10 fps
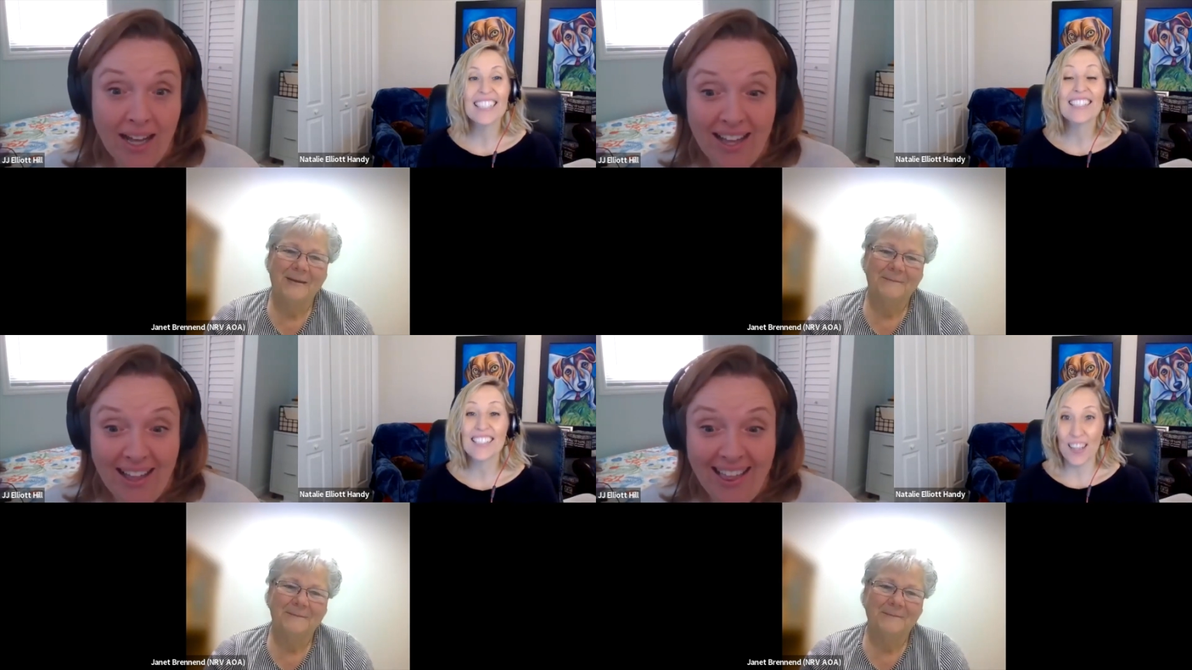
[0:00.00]

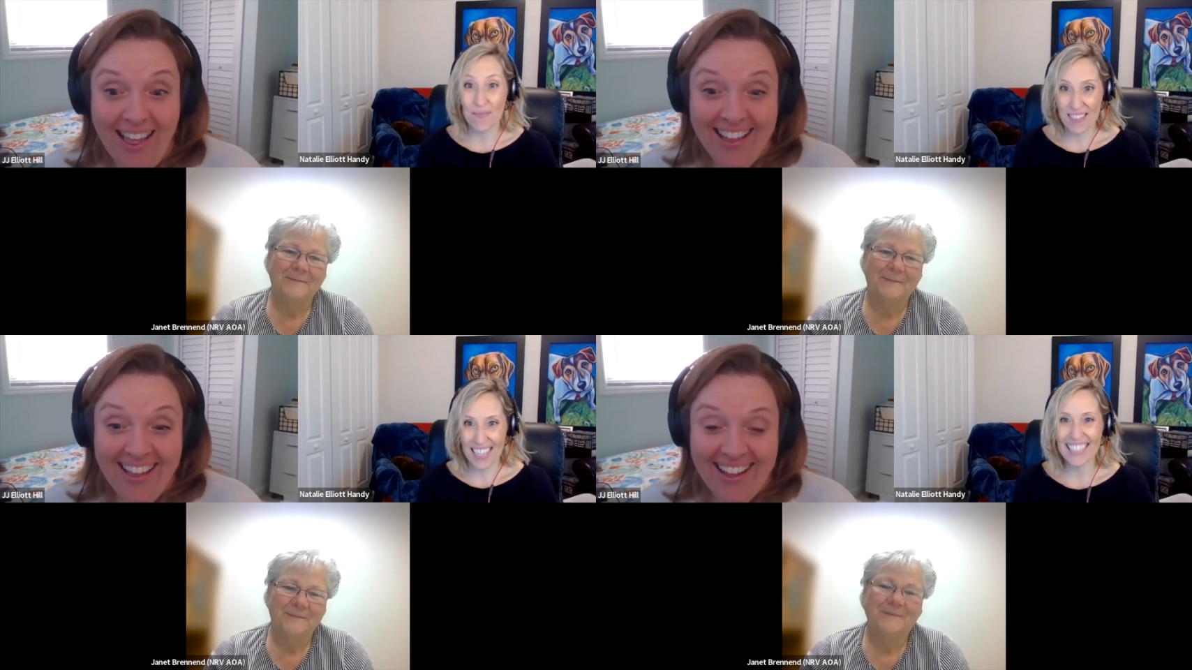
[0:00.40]

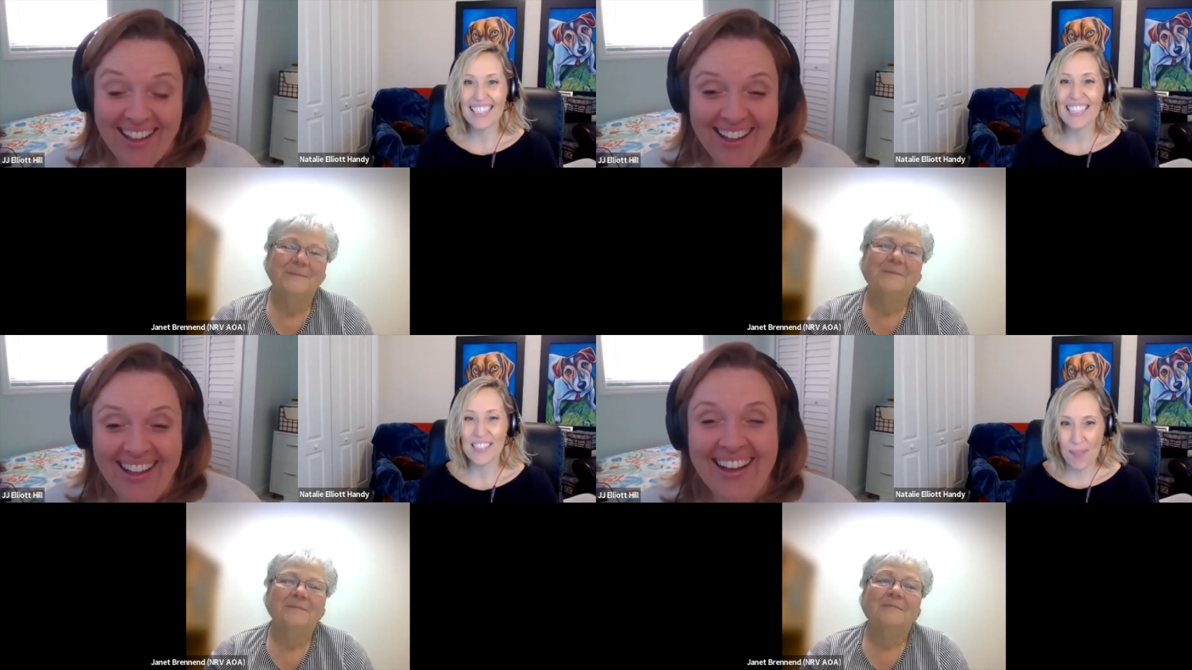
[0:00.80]
Speaker 1: something
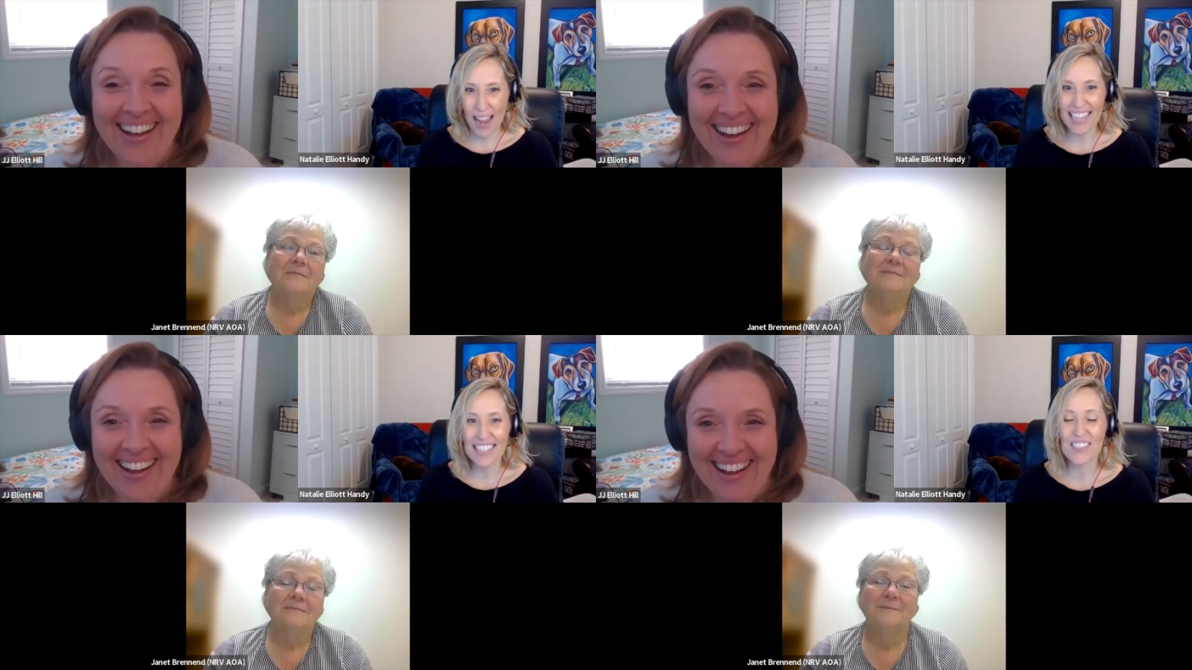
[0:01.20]
is my
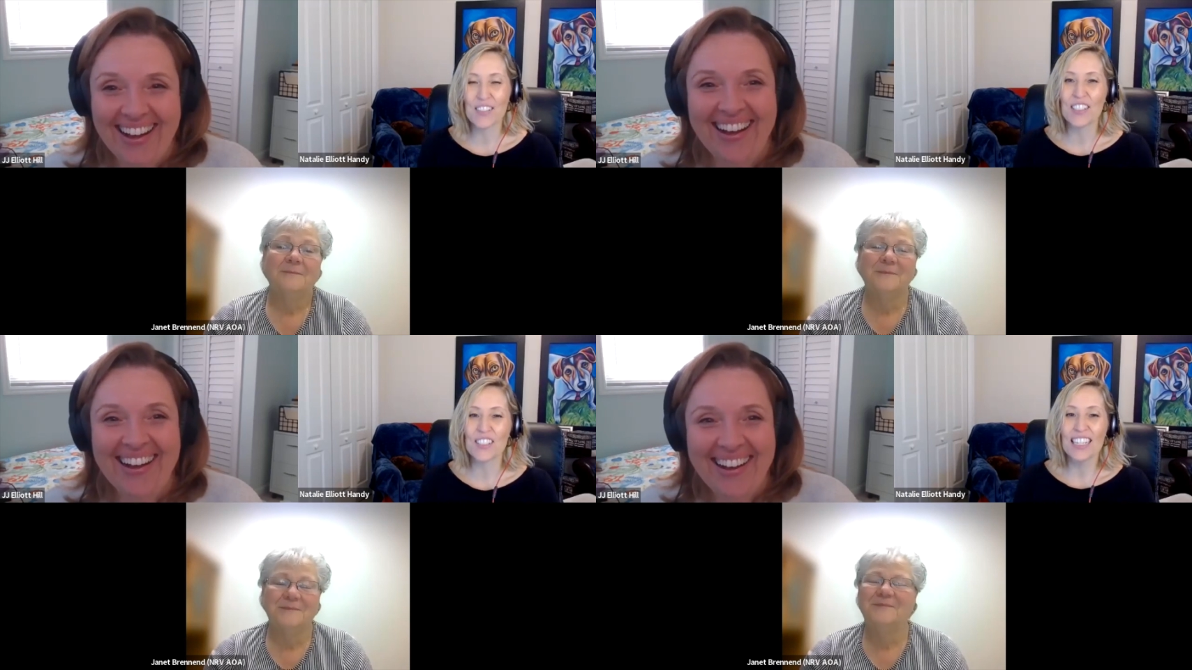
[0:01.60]
answer
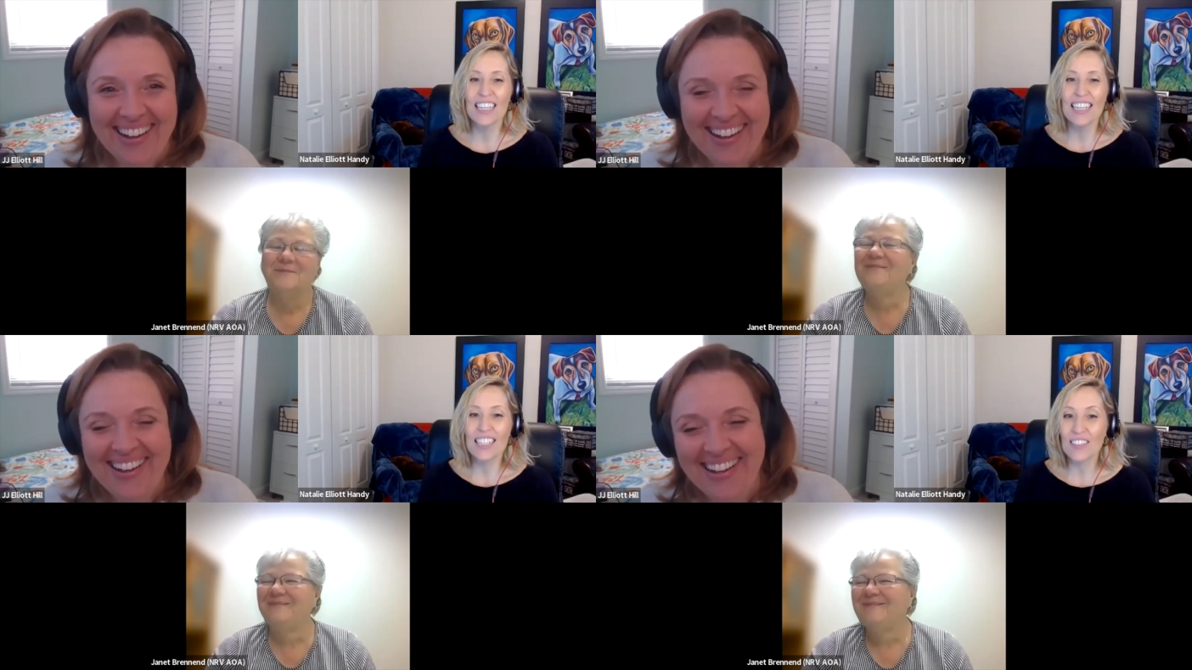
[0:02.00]
is
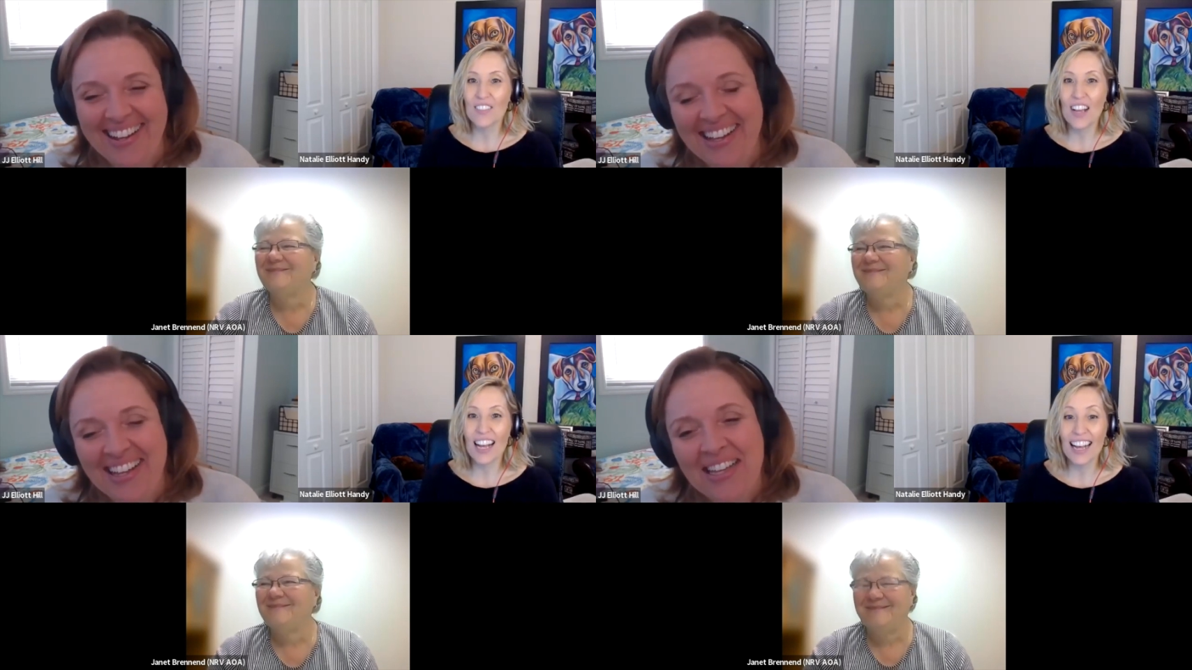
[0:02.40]
because if
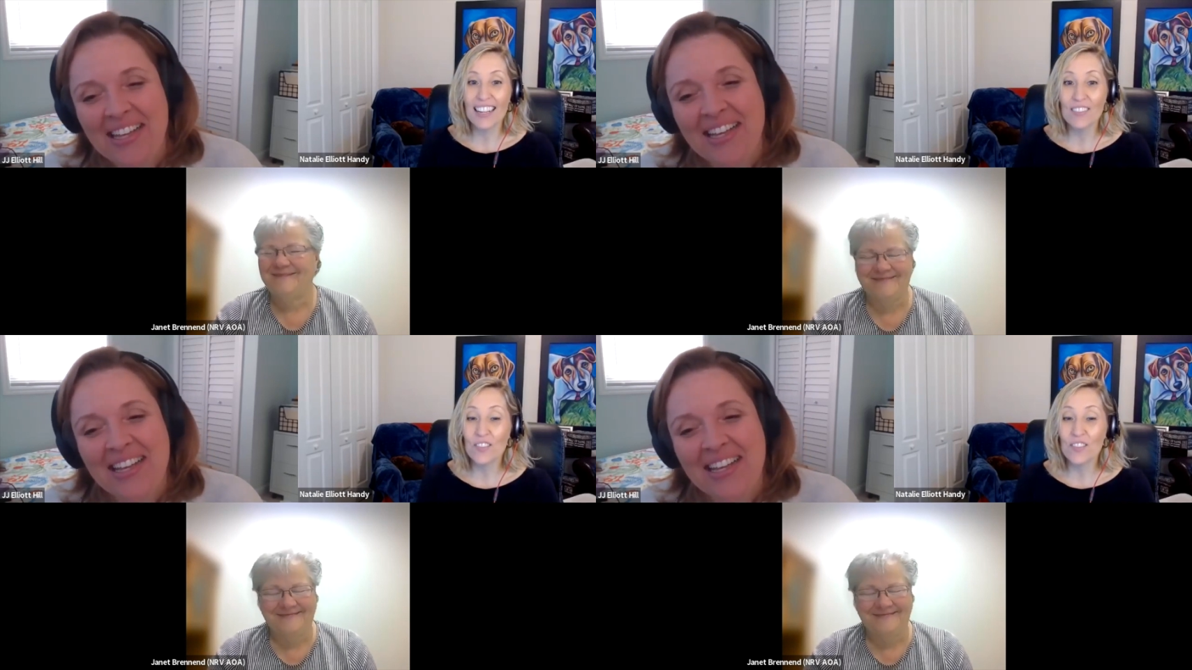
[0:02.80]
I, I,